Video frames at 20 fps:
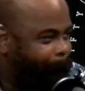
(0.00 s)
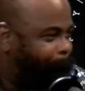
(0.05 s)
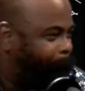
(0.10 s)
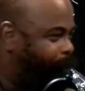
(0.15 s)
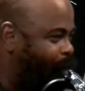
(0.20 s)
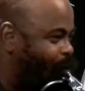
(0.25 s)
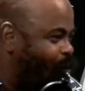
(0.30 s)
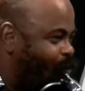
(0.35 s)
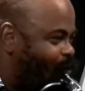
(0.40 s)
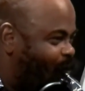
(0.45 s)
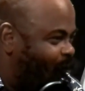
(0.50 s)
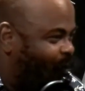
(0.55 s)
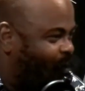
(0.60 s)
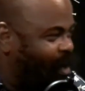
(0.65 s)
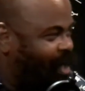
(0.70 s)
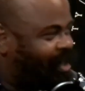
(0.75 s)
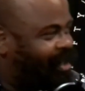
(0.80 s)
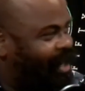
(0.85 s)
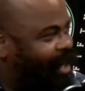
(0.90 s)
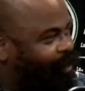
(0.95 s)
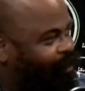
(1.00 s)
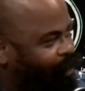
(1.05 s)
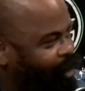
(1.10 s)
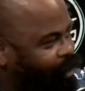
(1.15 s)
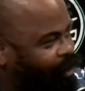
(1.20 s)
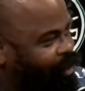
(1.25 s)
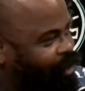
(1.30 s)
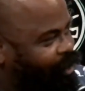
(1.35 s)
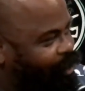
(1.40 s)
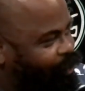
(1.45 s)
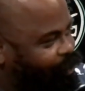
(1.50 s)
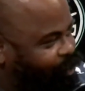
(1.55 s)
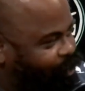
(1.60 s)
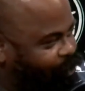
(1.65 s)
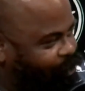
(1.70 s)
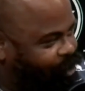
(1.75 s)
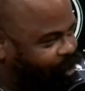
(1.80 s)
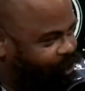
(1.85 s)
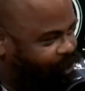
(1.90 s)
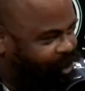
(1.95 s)
Boom. We said we're going to go do
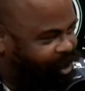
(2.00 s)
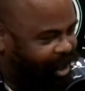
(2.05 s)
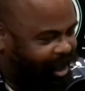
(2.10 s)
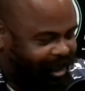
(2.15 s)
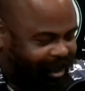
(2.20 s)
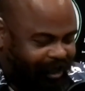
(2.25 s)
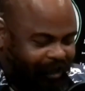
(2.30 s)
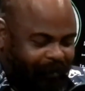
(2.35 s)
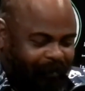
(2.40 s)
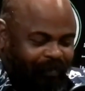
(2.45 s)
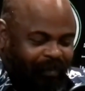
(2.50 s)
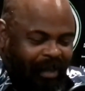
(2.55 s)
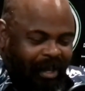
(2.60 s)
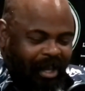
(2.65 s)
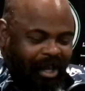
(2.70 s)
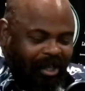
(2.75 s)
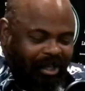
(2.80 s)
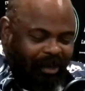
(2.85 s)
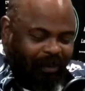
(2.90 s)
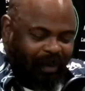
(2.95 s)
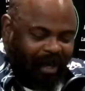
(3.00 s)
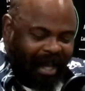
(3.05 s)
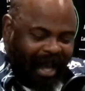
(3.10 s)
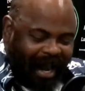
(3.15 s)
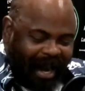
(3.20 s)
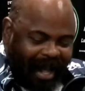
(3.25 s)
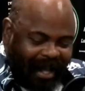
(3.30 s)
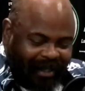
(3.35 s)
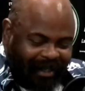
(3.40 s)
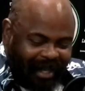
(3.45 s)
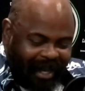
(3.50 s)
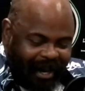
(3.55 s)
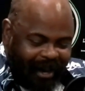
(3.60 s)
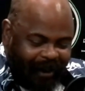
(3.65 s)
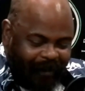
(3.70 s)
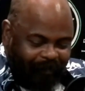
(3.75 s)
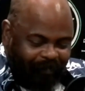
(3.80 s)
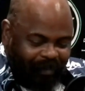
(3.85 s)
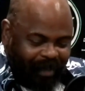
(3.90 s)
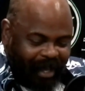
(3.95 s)
jiu-jitsu. So we got out there,